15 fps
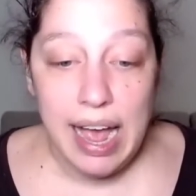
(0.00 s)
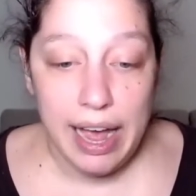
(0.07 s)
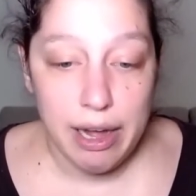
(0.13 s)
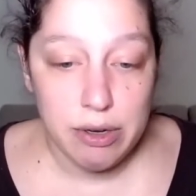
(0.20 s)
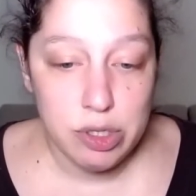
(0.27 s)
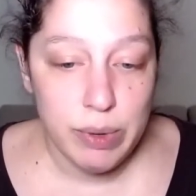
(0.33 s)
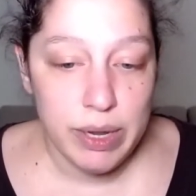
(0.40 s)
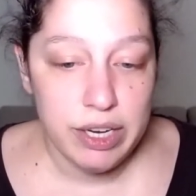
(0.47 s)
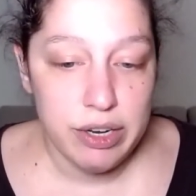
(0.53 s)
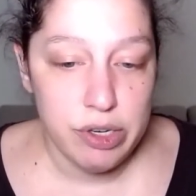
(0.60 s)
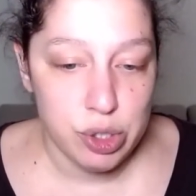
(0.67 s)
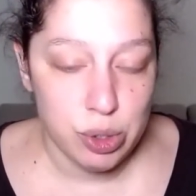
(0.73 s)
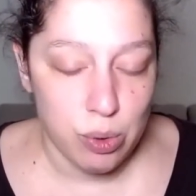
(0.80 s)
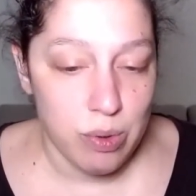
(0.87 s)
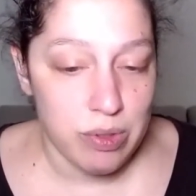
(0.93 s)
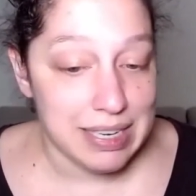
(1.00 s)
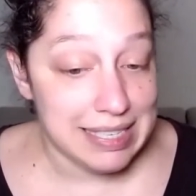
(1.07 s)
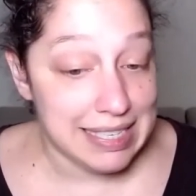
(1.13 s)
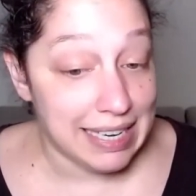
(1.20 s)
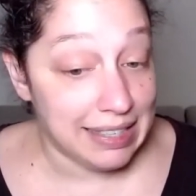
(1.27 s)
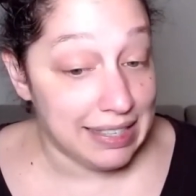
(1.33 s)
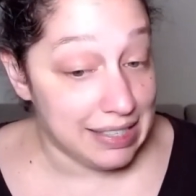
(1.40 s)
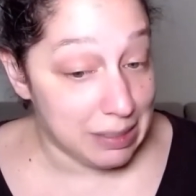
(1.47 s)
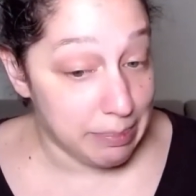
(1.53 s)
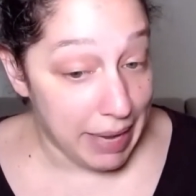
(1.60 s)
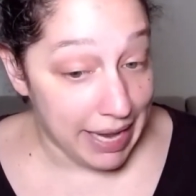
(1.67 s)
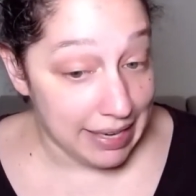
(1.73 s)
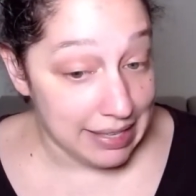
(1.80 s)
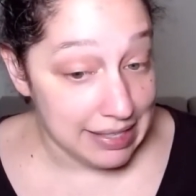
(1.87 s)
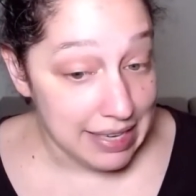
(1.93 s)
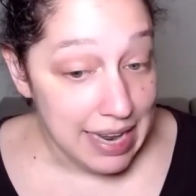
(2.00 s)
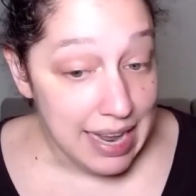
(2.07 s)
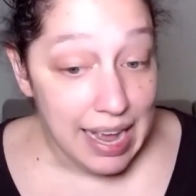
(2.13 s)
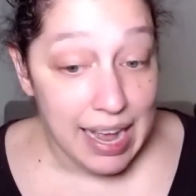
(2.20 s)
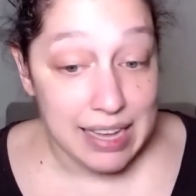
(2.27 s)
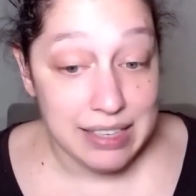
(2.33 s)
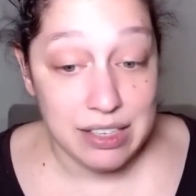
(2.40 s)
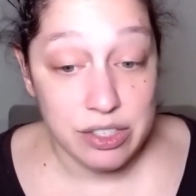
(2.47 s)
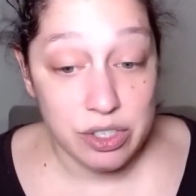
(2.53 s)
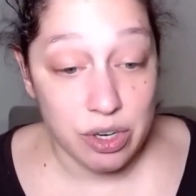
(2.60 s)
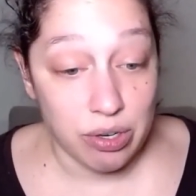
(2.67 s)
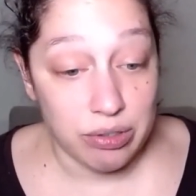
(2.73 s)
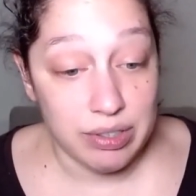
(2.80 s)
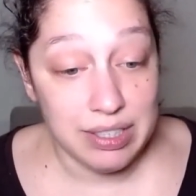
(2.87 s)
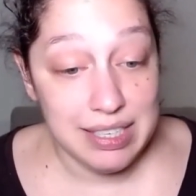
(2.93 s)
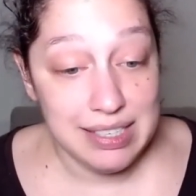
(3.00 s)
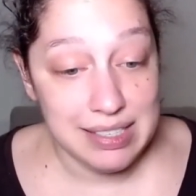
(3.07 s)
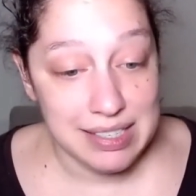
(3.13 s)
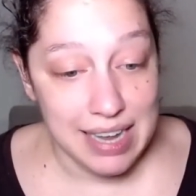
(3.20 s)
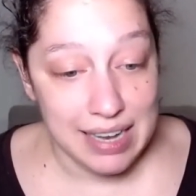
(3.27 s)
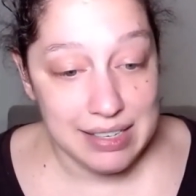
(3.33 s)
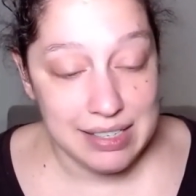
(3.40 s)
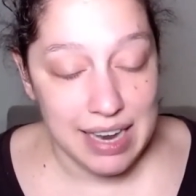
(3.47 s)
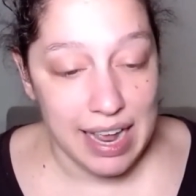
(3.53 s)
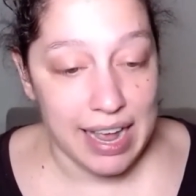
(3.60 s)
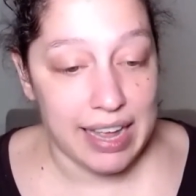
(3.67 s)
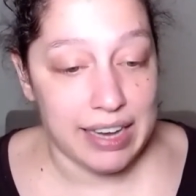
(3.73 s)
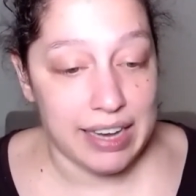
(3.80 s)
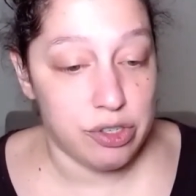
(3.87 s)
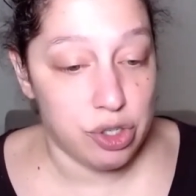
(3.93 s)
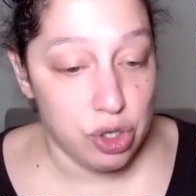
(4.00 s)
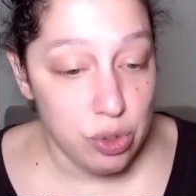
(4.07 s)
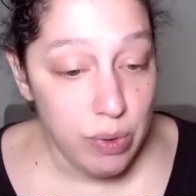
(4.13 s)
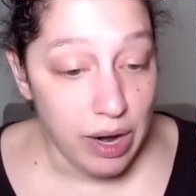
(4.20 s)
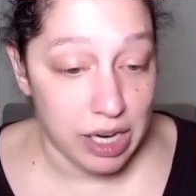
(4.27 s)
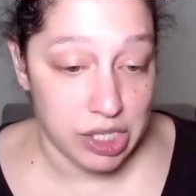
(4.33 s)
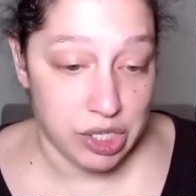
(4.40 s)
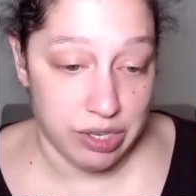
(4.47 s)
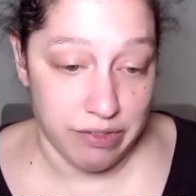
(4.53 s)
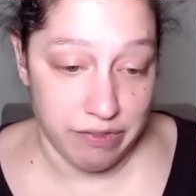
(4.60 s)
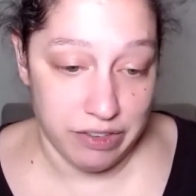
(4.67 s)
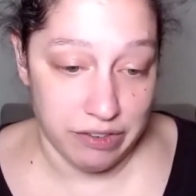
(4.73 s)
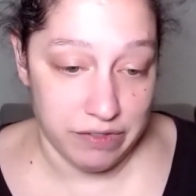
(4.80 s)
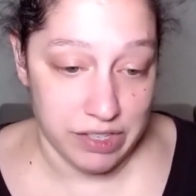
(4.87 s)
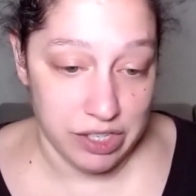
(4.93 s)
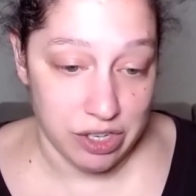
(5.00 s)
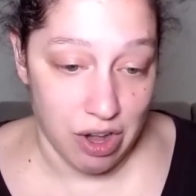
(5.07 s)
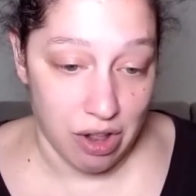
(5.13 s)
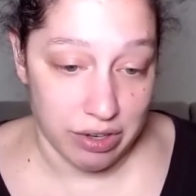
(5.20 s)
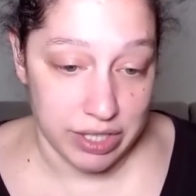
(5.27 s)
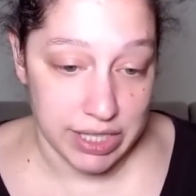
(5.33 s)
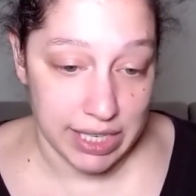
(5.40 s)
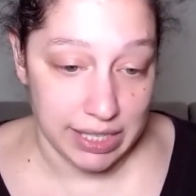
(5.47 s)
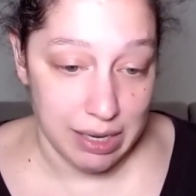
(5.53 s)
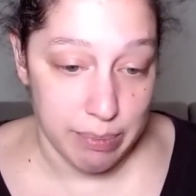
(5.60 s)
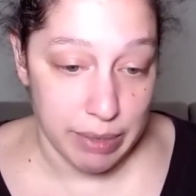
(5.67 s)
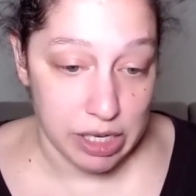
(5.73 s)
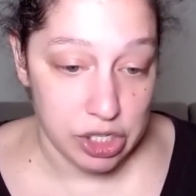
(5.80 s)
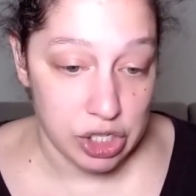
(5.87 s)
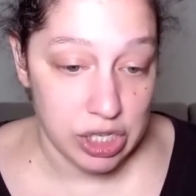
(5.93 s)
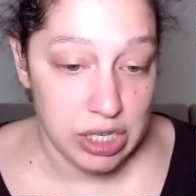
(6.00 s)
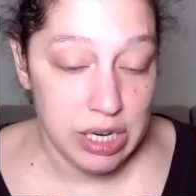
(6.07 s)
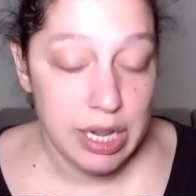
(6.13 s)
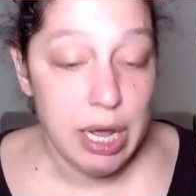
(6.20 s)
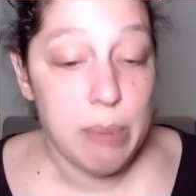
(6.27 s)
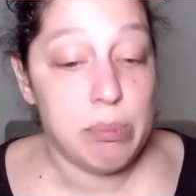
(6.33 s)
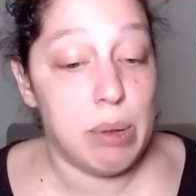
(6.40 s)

How do I control the daily spend as it's currently set at a two hundred fifty dollars daily budget,